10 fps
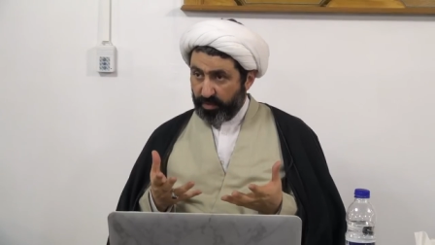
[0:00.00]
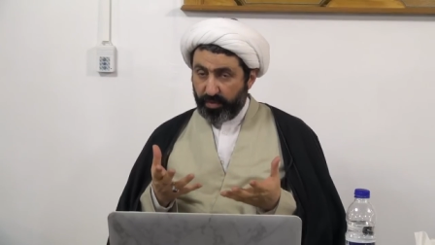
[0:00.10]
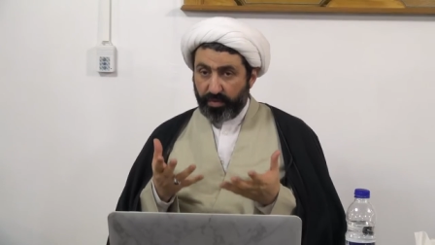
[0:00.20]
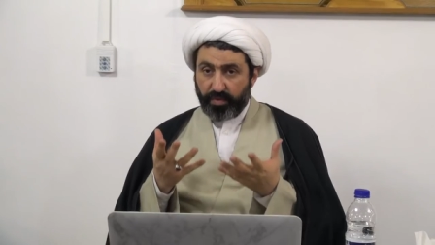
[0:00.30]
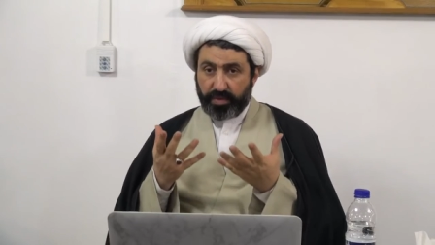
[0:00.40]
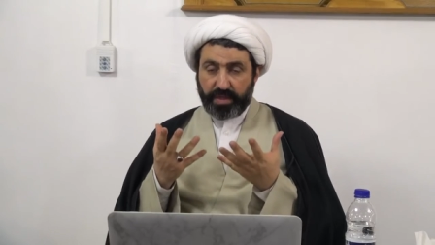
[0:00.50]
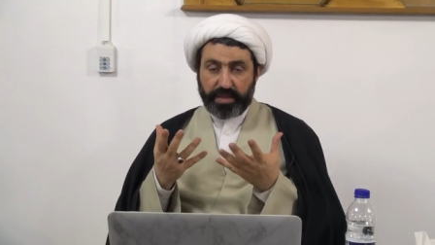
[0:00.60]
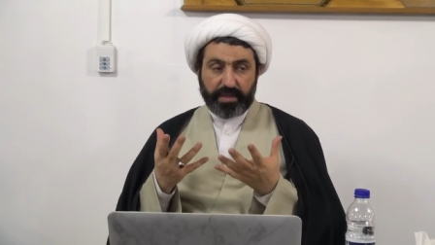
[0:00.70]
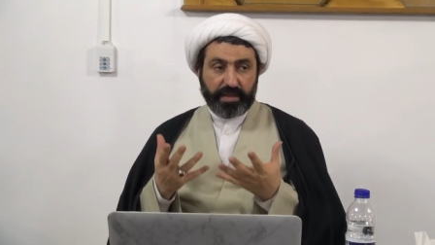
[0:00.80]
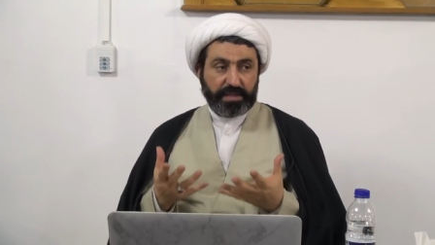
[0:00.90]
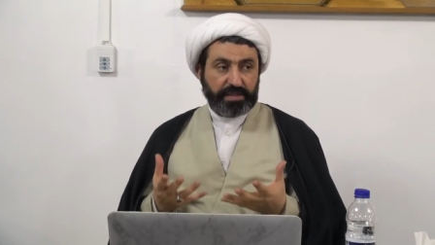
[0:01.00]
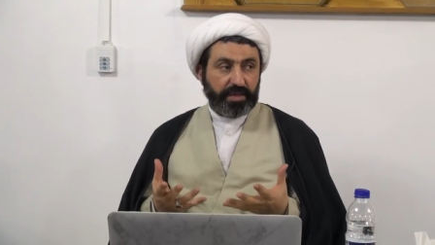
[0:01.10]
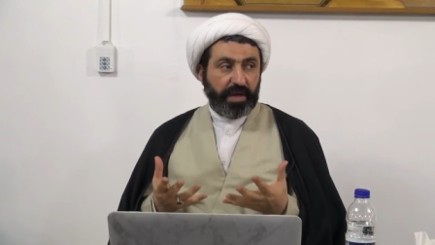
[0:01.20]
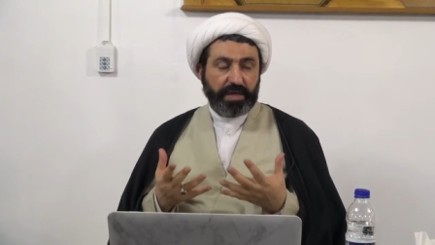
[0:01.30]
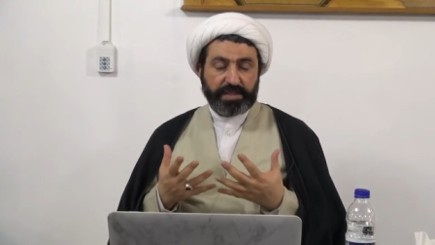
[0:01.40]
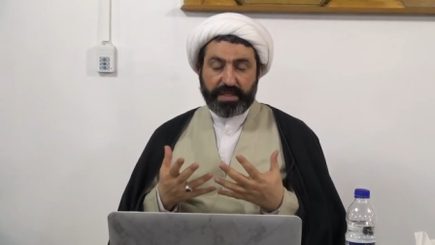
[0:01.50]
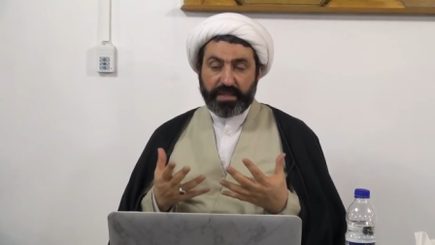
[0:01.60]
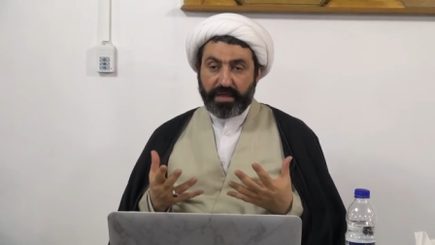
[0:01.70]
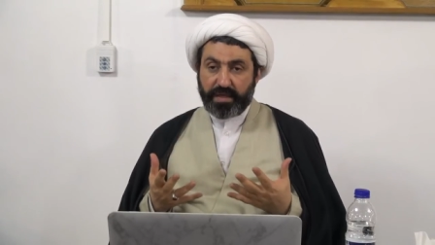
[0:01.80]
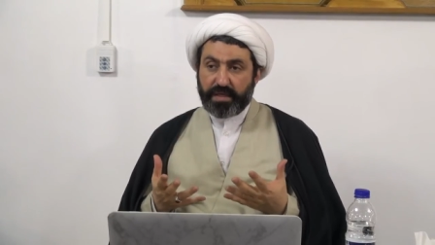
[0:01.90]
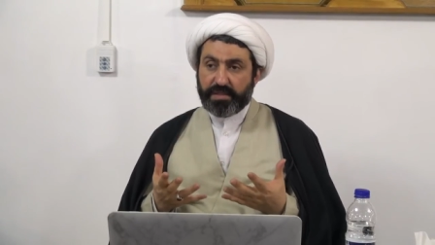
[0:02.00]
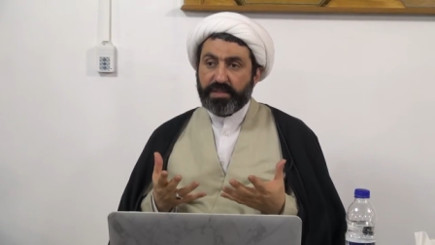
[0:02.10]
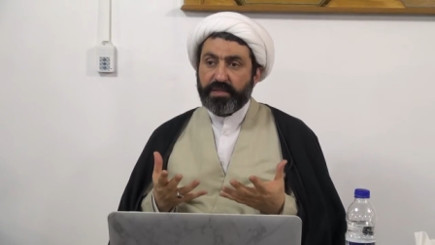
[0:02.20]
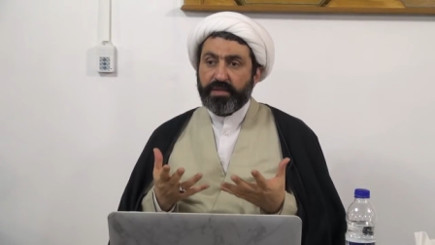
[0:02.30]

All the skies and the earth